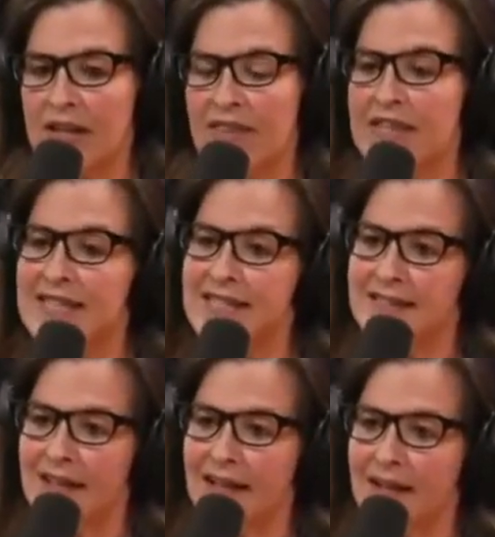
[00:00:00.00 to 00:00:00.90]
this
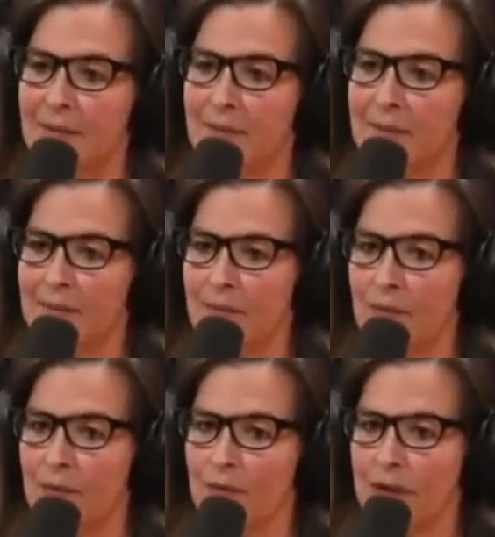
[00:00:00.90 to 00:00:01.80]
is like
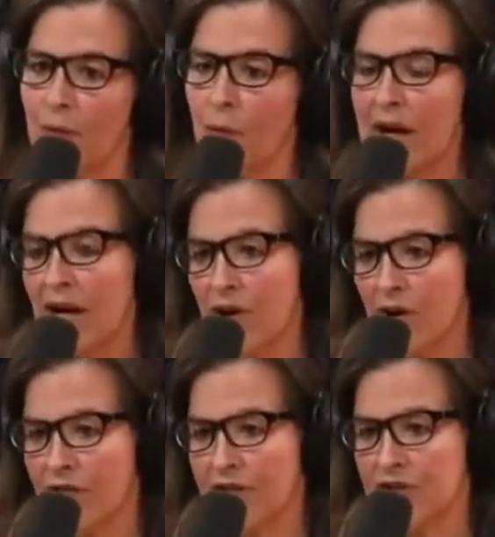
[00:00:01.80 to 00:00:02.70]
where
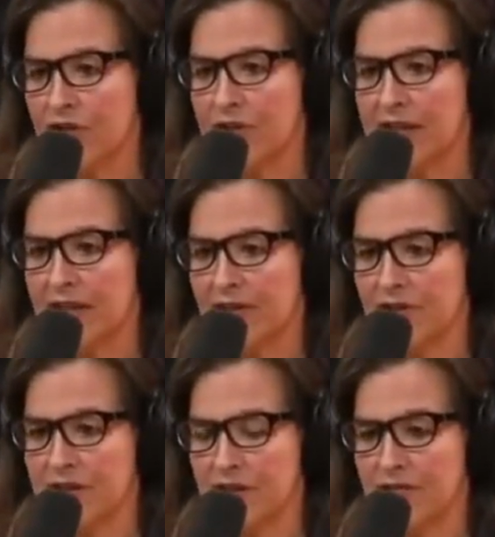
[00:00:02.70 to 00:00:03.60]
artificial
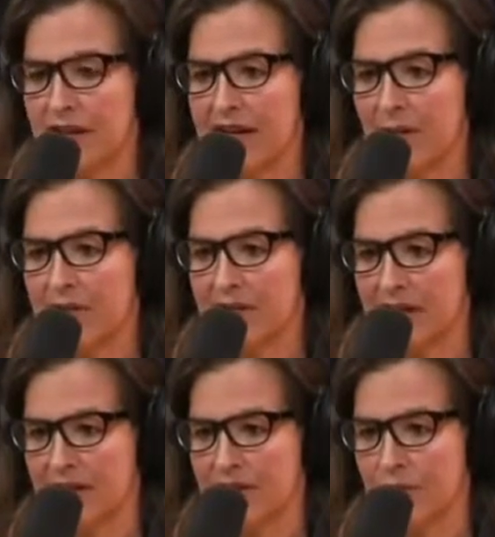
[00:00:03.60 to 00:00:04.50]
intelligence is right now with
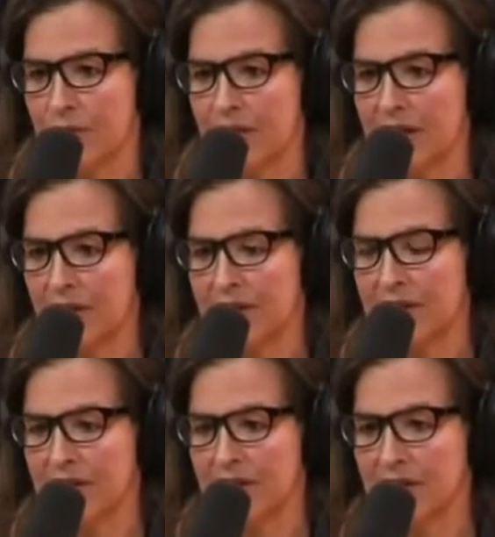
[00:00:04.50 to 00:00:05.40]
scientists who are really
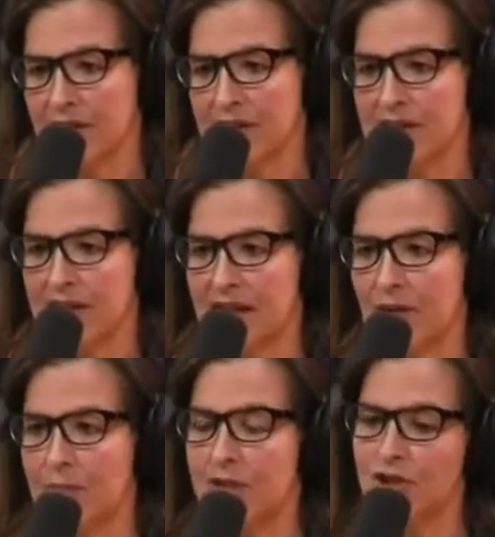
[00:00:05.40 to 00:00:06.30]
looking into this. It's
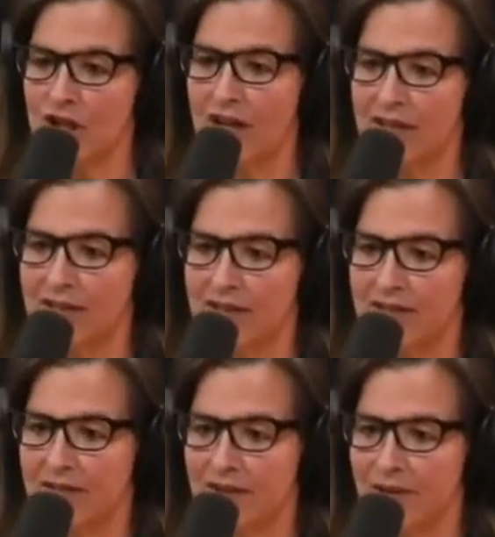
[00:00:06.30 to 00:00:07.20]
like Magellan,
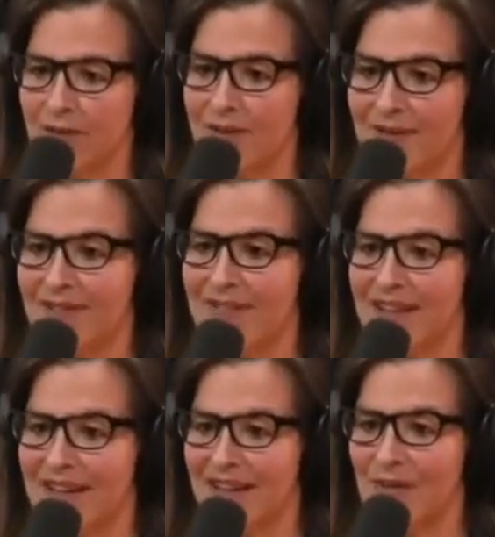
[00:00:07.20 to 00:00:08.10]

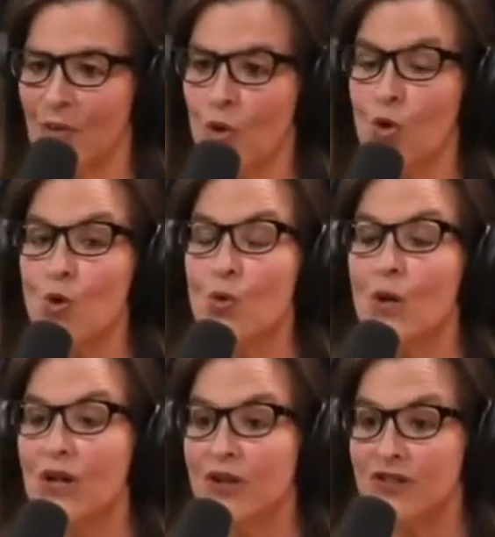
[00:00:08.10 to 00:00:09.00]
who
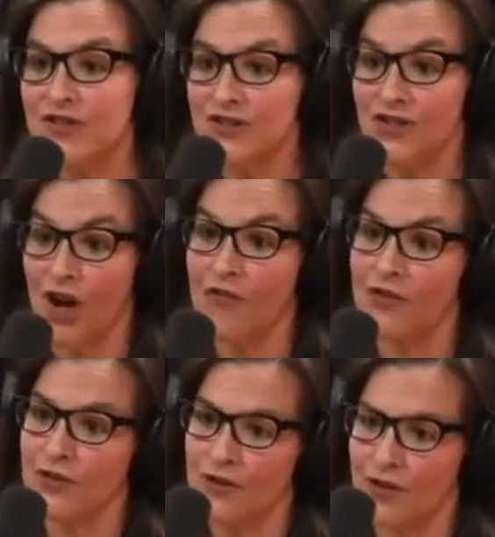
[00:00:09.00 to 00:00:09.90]
will
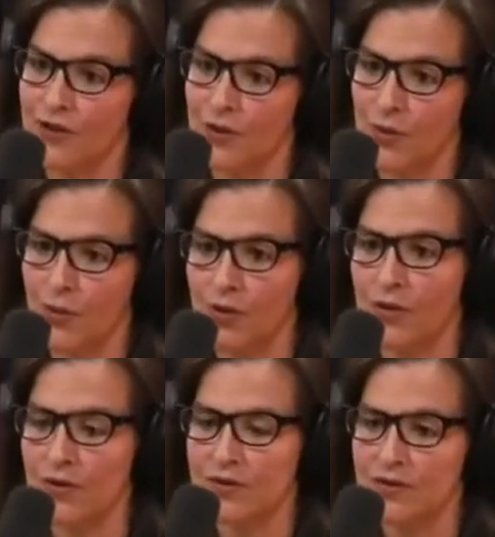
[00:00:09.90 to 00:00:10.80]
discover the new
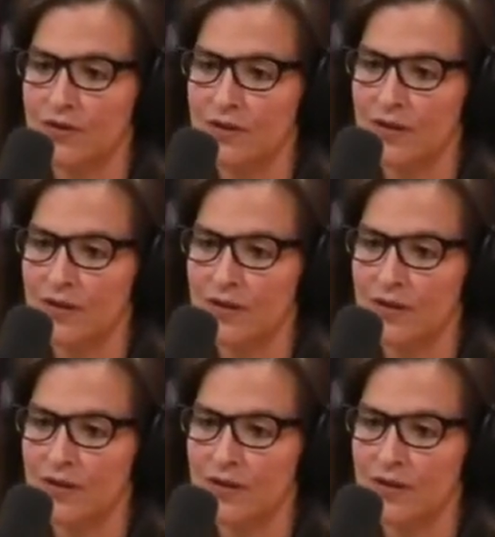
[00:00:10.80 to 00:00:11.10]
world?